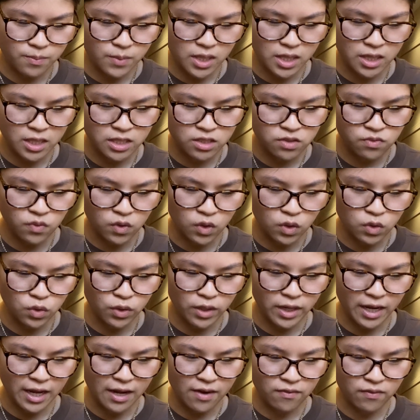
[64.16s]
in this folder I
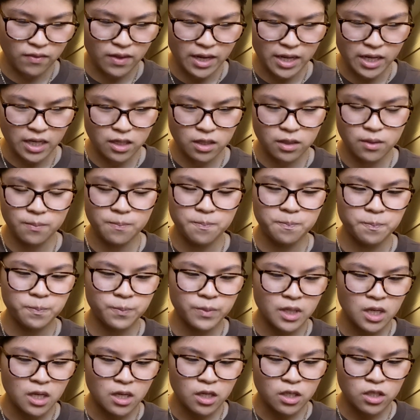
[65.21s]
have like
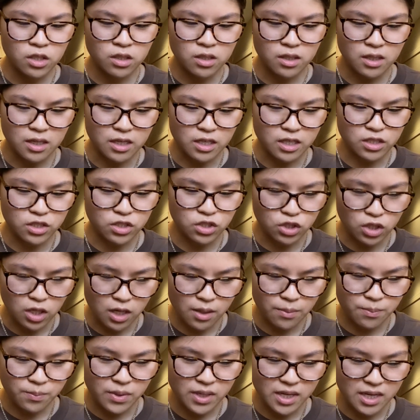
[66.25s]
uh,
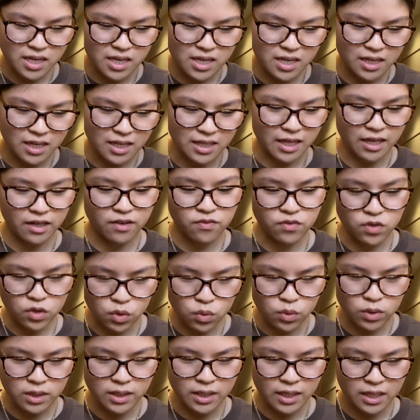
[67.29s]
shopping and like food
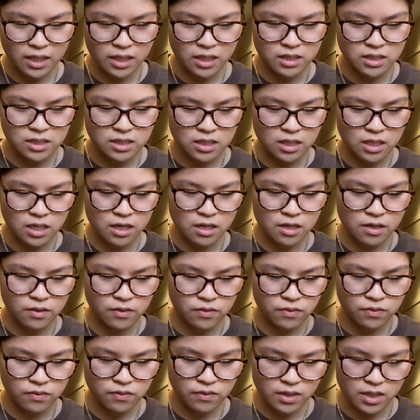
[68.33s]
related stuff,
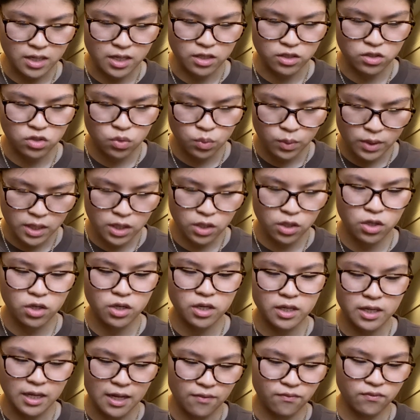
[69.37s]
uh, Twitter,
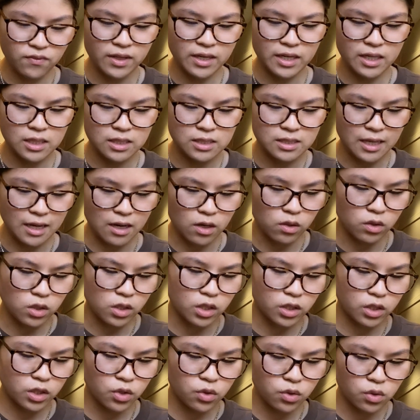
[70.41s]
Netflix,
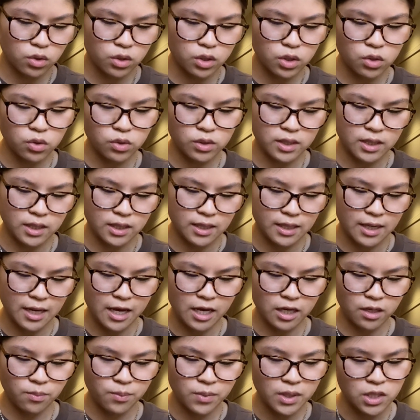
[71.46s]
Outlook, Hulu, Yik
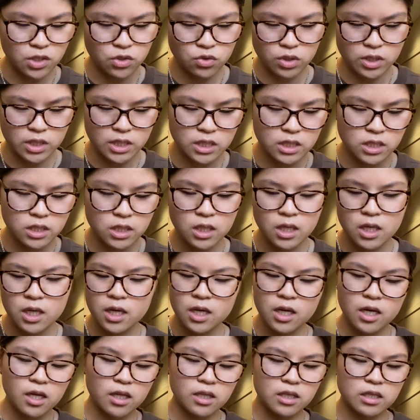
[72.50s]
Yak, Pinterest,
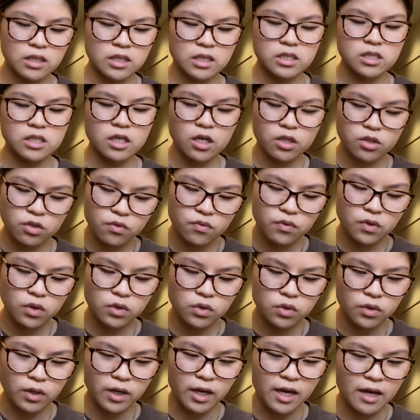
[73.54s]
and then this other folder
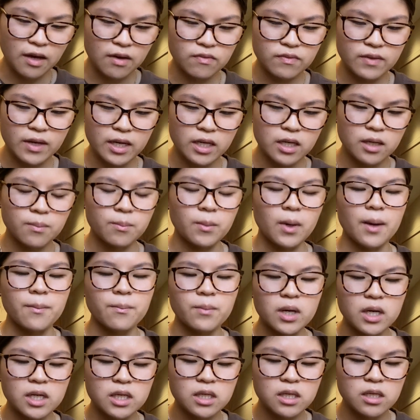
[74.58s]
I have like my
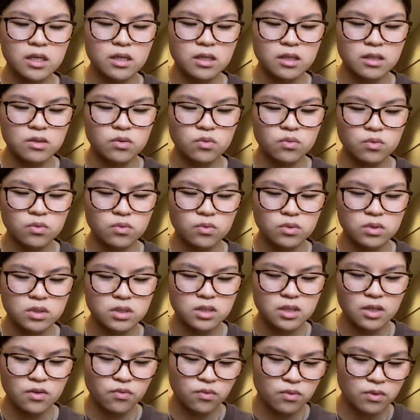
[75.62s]
money and
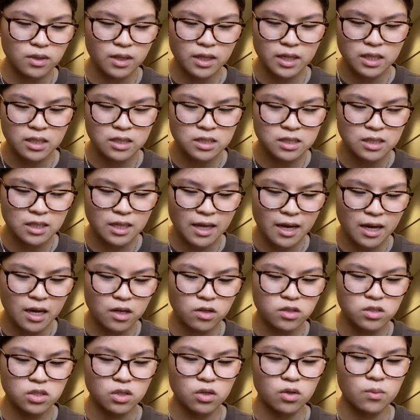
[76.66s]
stuff related to that.
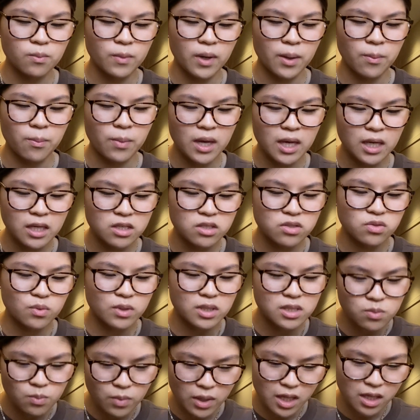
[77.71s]
So my bank is
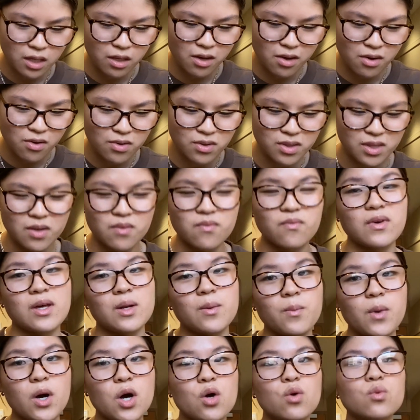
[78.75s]
WesBanco. then
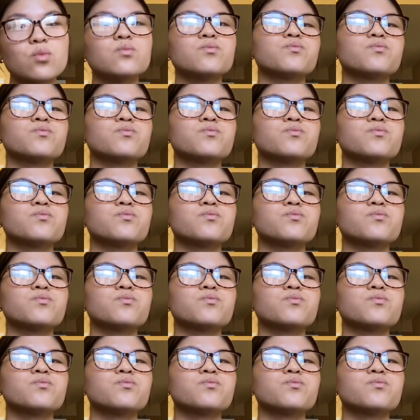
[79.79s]
Venmo.